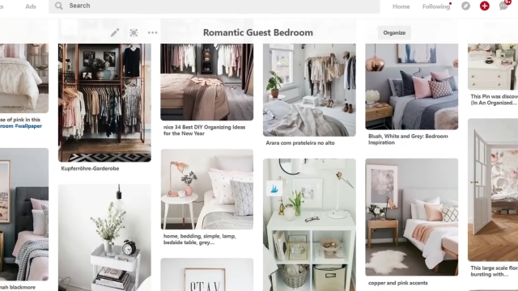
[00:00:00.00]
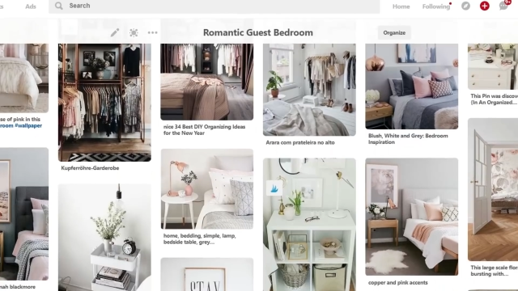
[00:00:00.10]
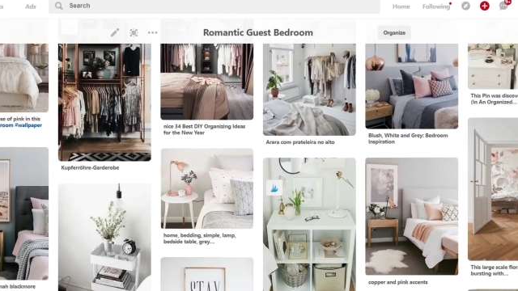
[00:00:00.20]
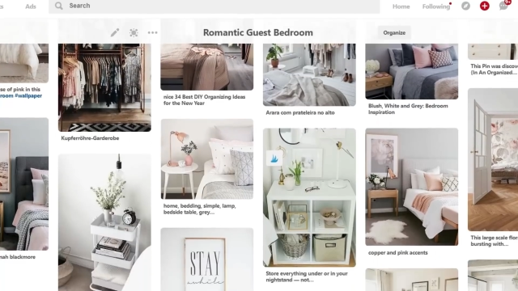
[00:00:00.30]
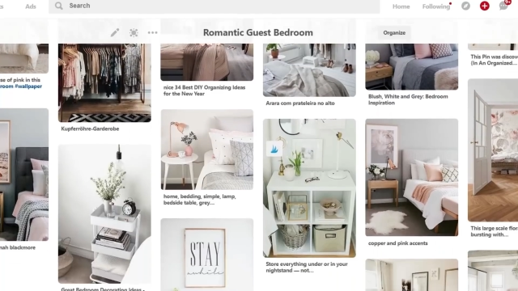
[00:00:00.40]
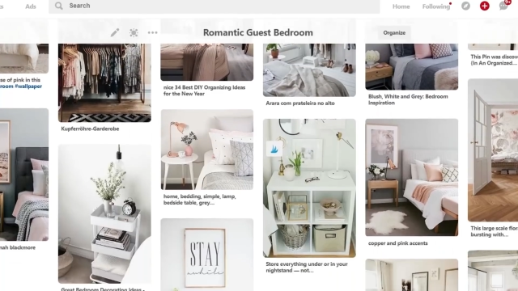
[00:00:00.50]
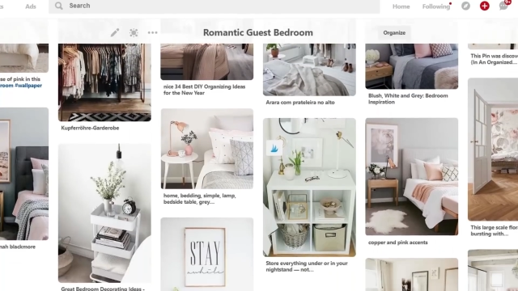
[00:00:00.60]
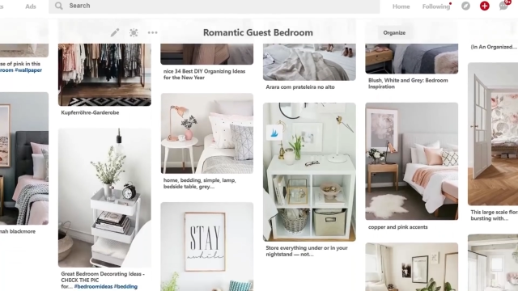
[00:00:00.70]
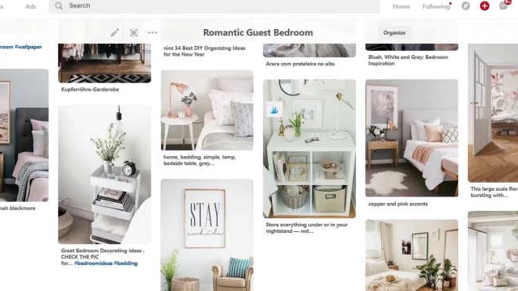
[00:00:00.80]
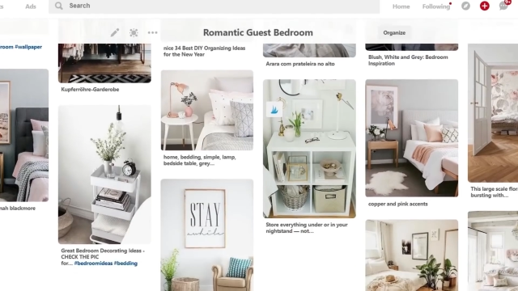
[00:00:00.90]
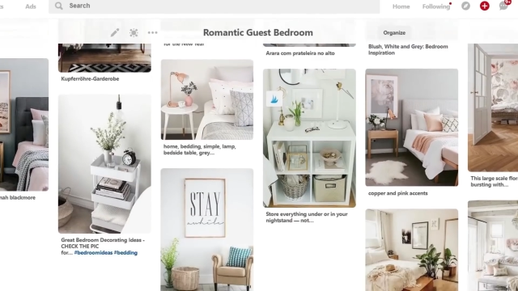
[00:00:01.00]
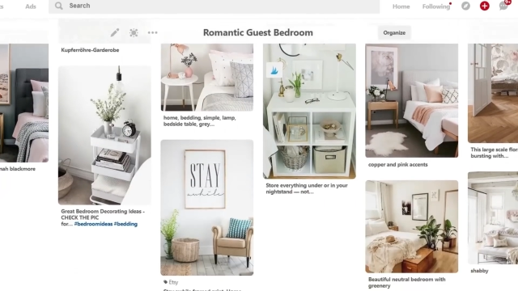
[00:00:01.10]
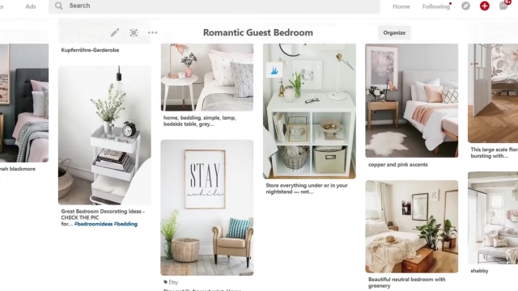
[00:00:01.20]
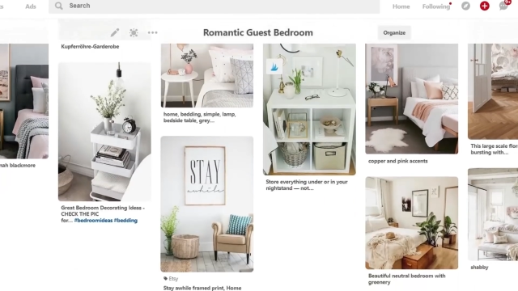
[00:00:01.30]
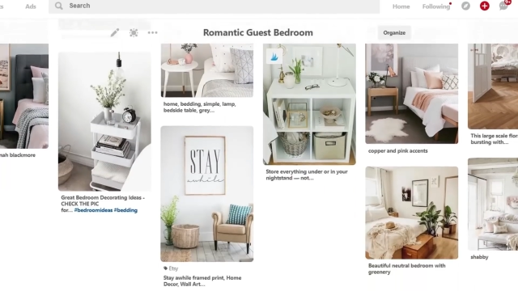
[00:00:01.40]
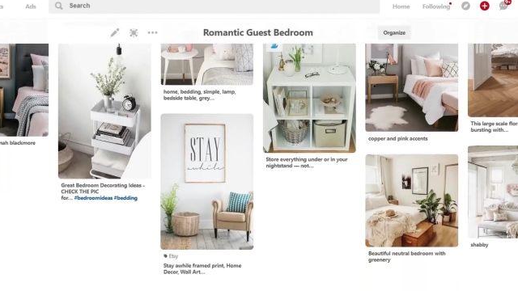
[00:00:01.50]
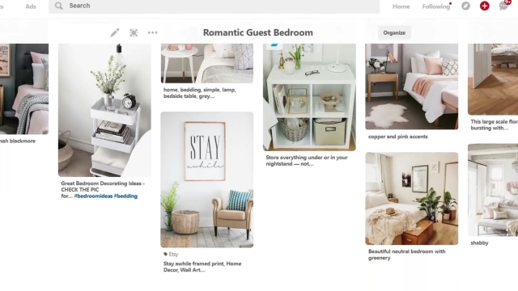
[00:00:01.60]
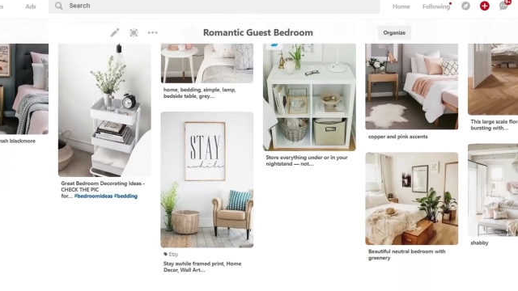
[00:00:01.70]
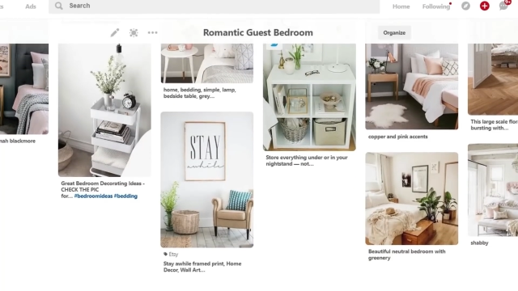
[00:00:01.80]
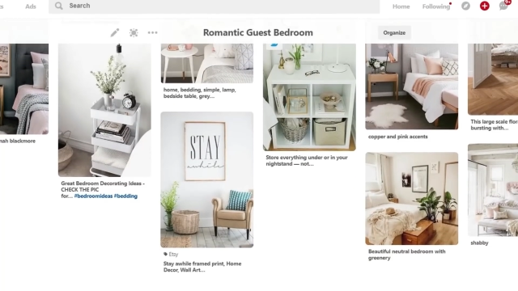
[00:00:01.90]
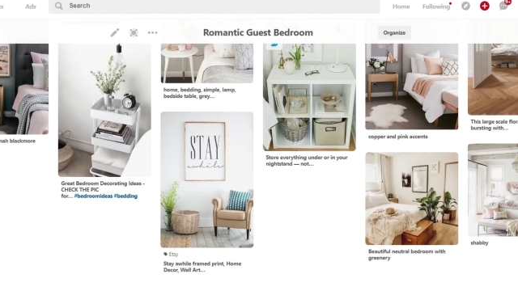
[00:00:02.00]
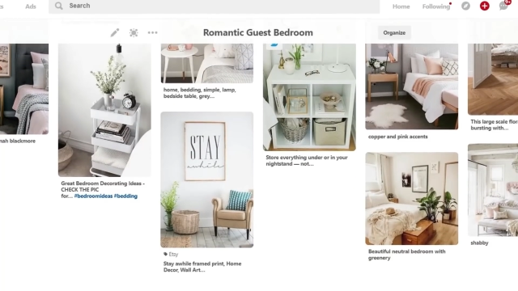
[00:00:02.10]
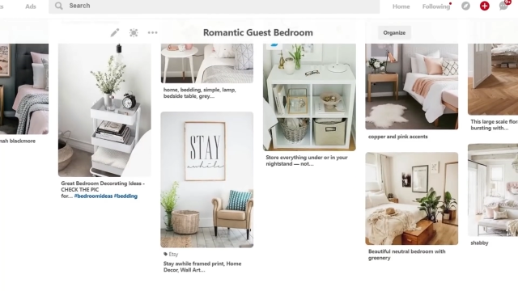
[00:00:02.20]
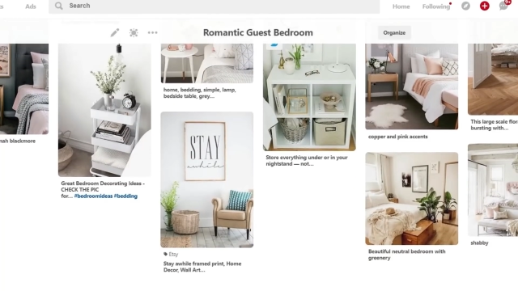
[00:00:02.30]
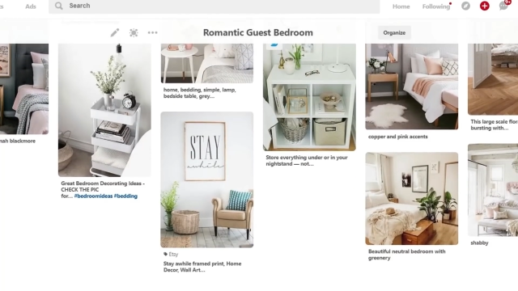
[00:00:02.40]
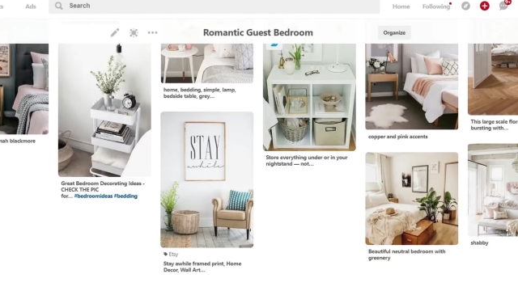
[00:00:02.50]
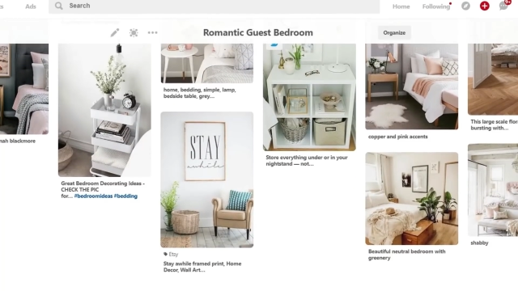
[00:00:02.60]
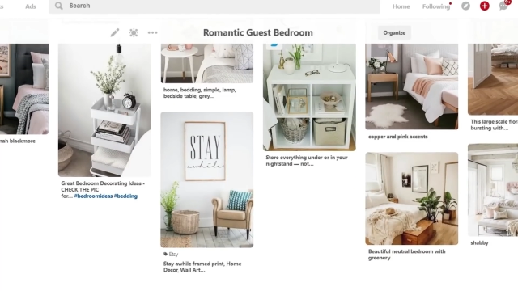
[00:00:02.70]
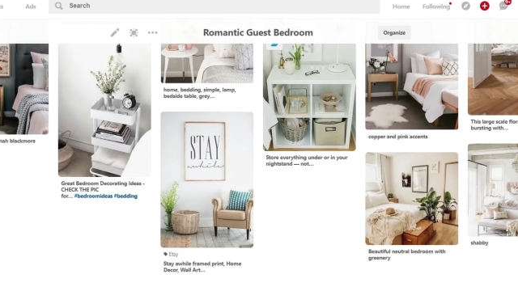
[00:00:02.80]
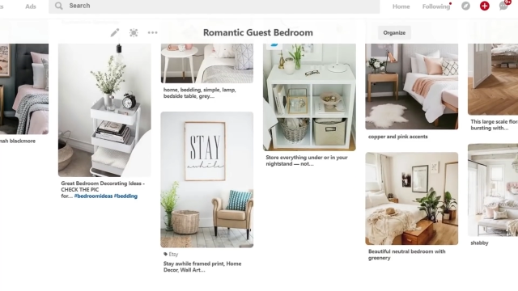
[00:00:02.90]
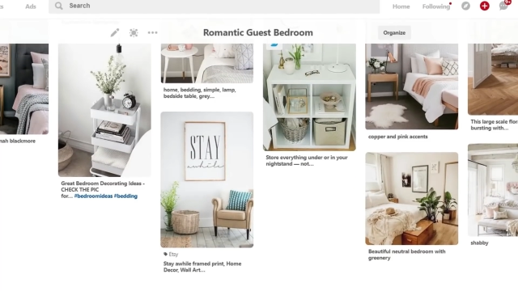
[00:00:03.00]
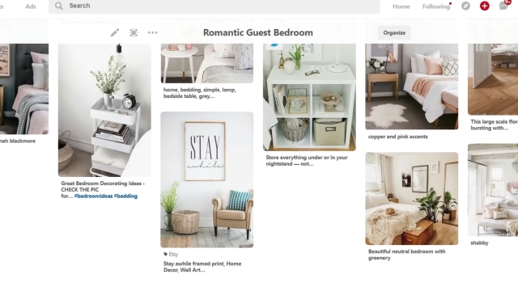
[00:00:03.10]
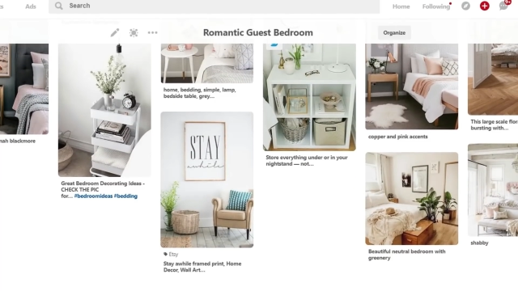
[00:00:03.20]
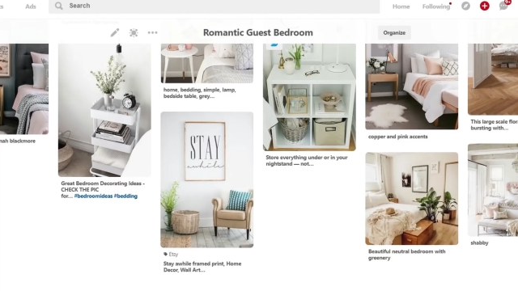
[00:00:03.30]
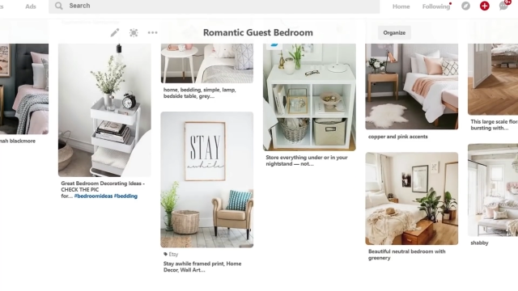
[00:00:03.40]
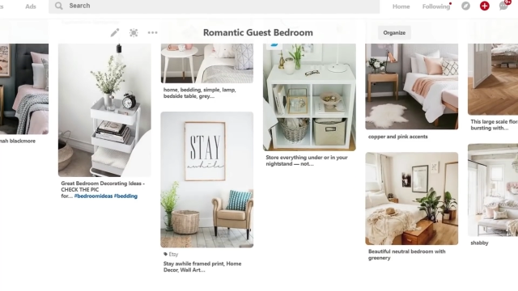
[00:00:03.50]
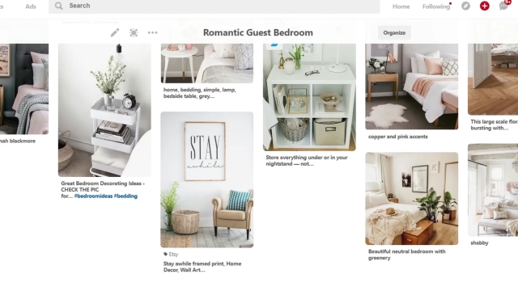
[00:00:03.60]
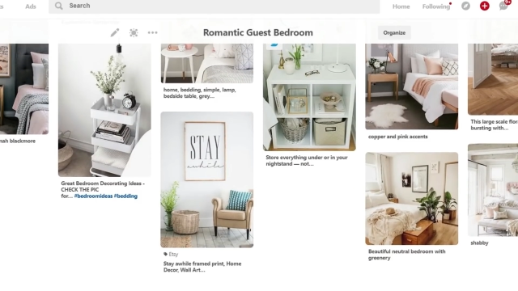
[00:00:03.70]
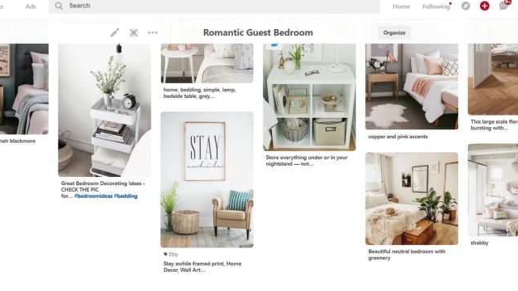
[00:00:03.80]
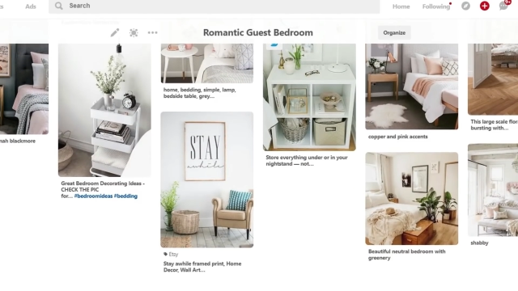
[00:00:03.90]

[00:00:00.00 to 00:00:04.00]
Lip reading: [unreadable: no face in view]